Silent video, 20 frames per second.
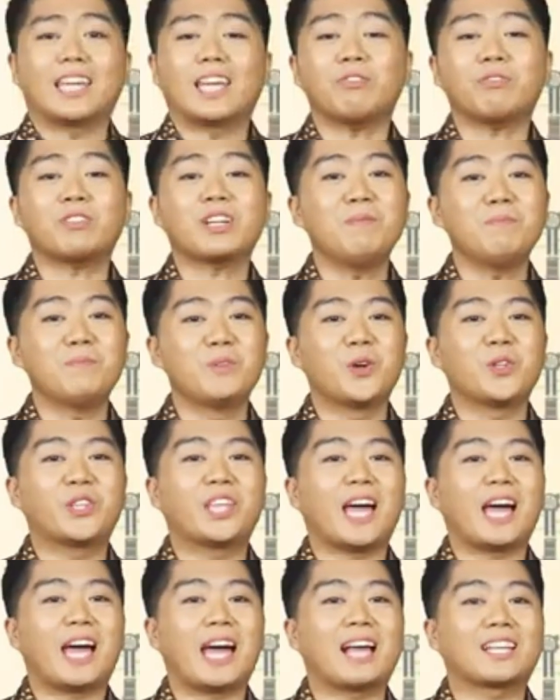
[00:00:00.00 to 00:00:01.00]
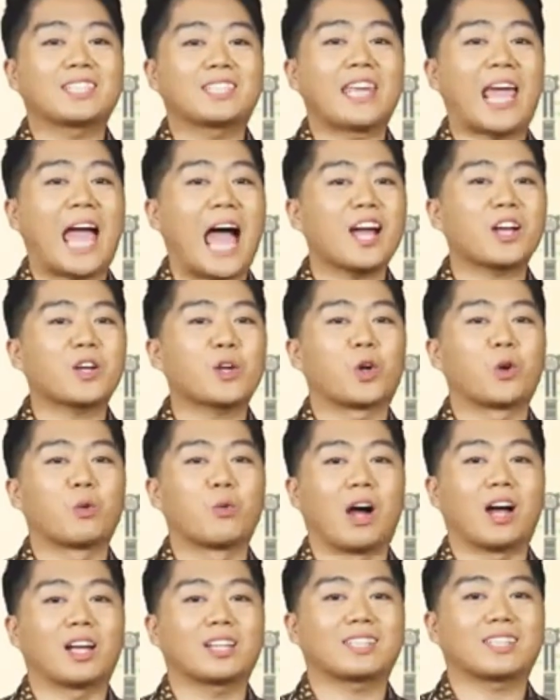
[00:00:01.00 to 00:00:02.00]
If Cambodia has the Angkor
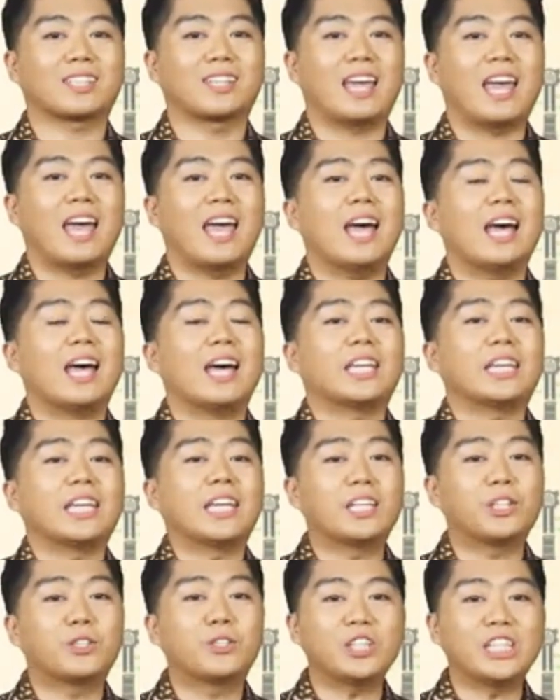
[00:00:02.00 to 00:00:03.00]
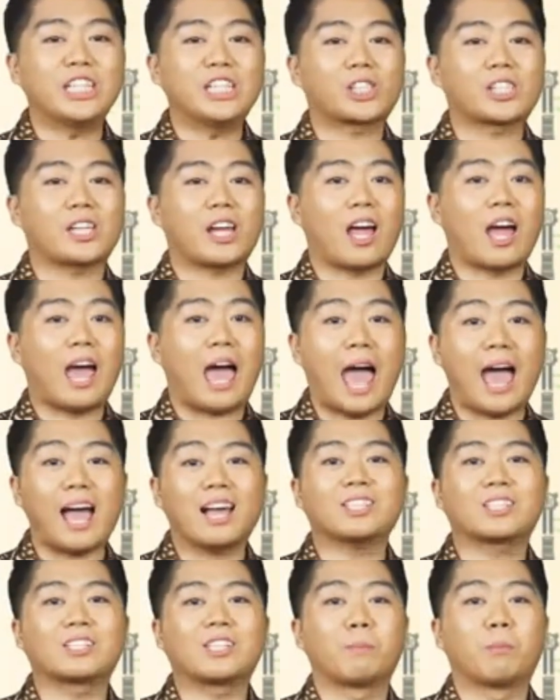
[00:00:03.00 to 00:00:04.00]
Wat, Indonesia
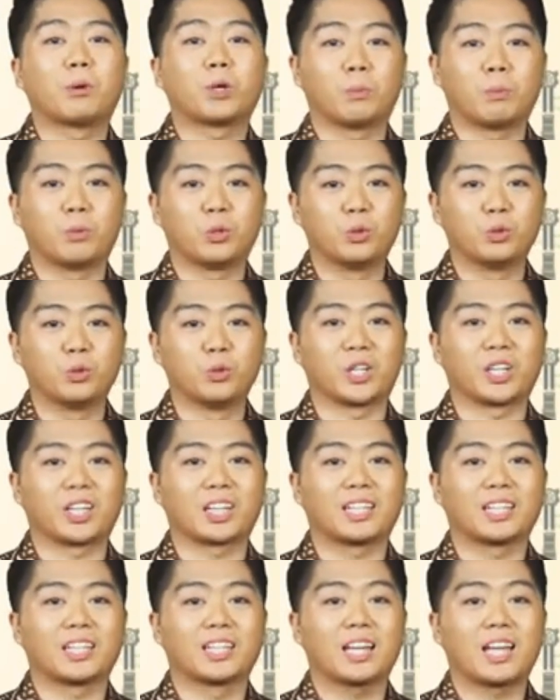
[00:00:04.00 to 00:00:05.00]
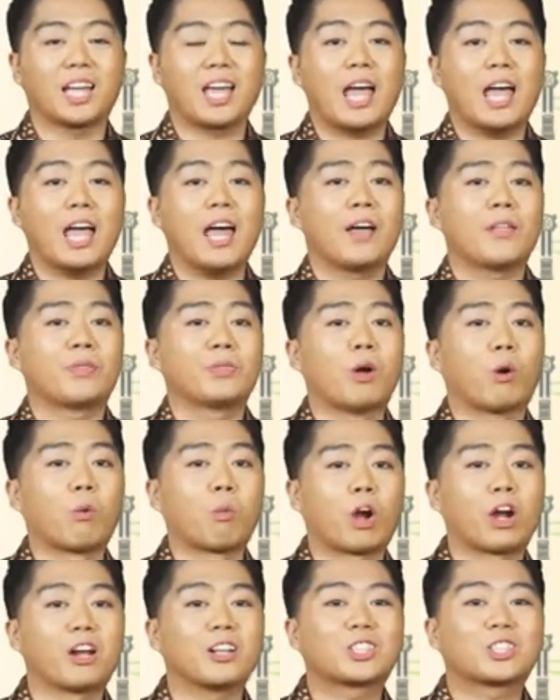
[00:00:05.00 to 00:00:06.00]
has the Borobudur the
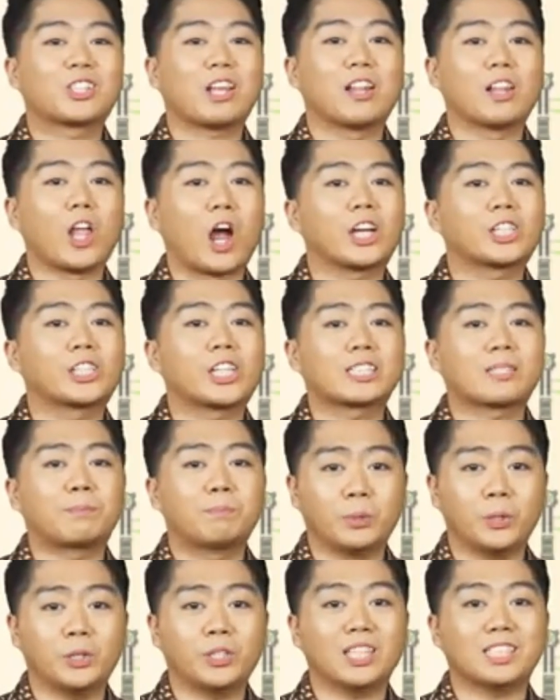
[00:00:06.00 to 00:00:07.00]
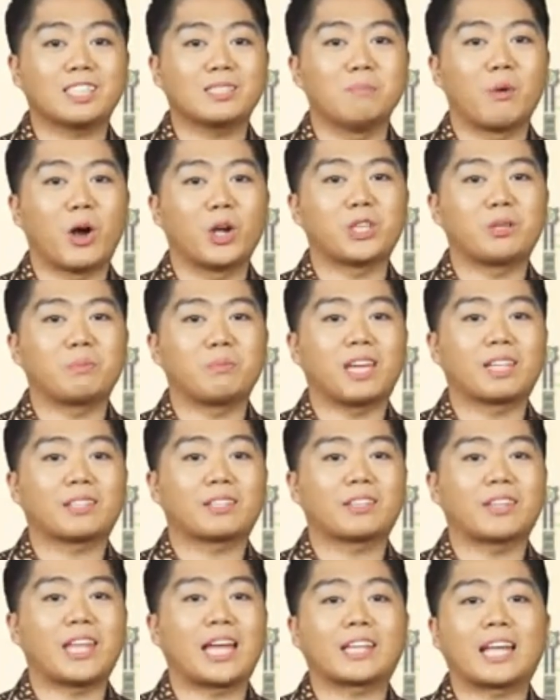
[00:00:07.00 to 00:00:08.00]
world's largest Buddhist monument
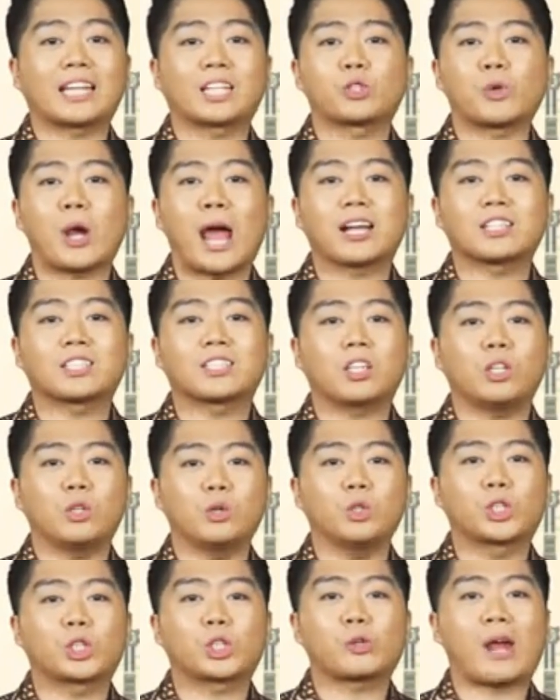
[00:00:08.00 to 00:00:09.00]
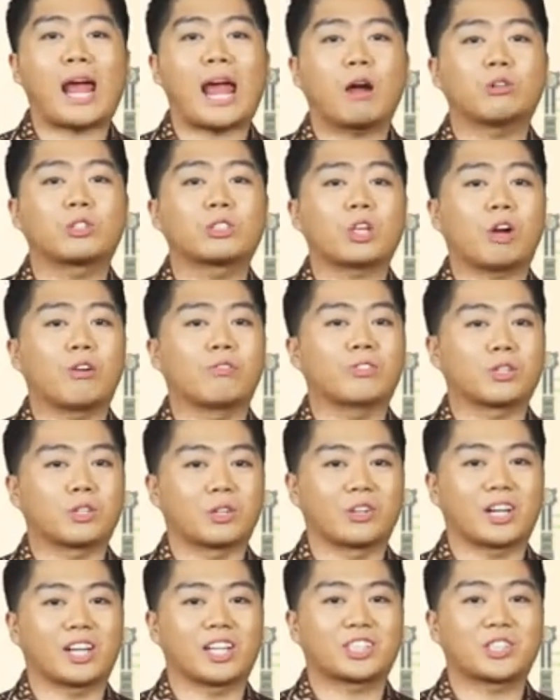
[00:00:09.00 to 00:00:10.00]
that attracts huge crowds of
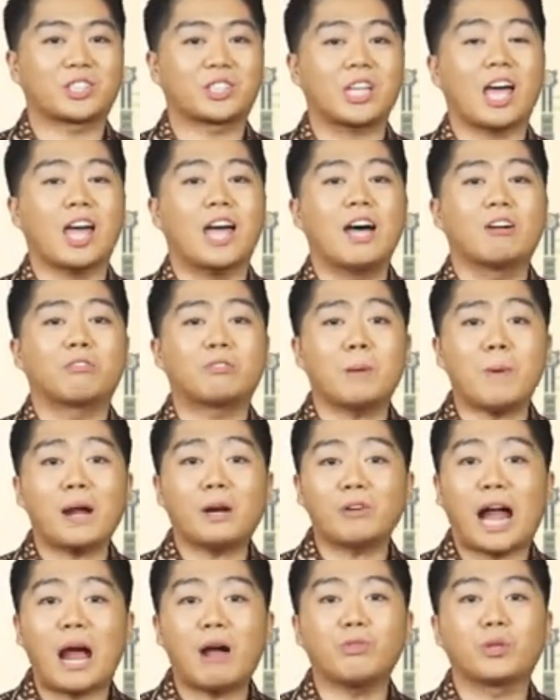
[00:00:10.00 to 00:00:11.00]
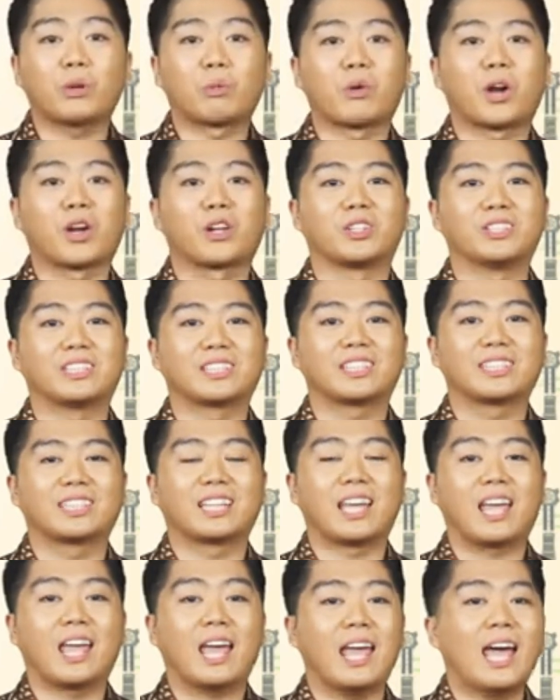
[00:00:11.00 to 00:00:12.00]
tourists from around the world.
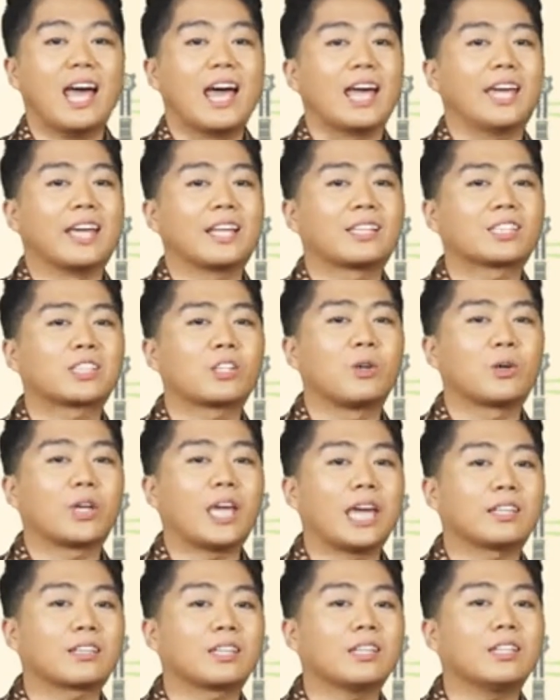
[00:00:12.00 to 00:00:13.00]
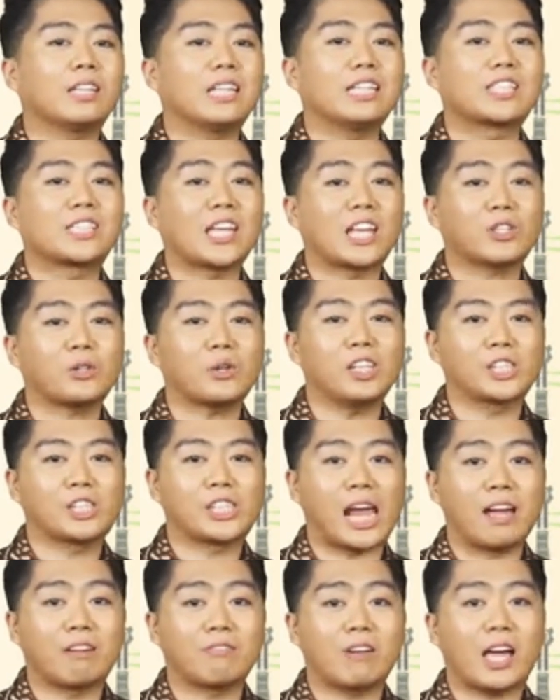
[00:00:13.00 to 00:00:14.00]
It is located in central
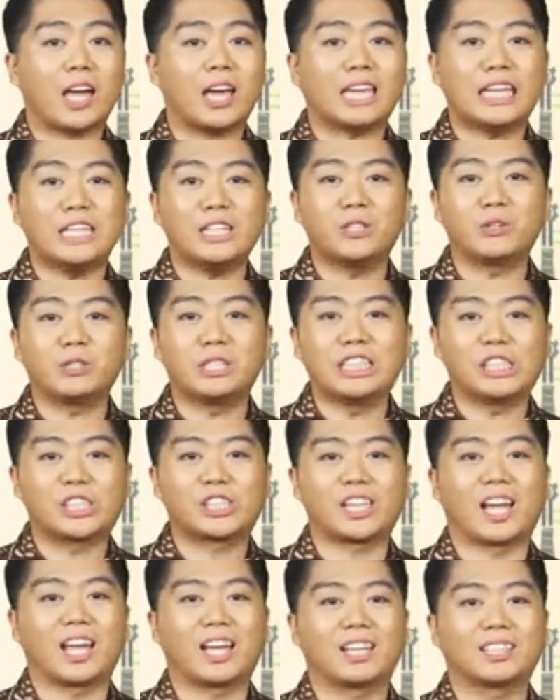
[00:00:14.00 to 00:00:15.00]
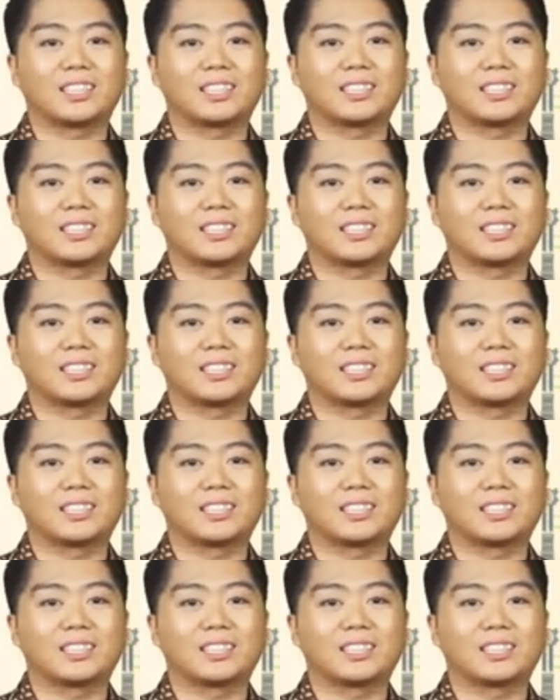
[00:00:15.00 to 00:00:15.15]
Java, Indonesia.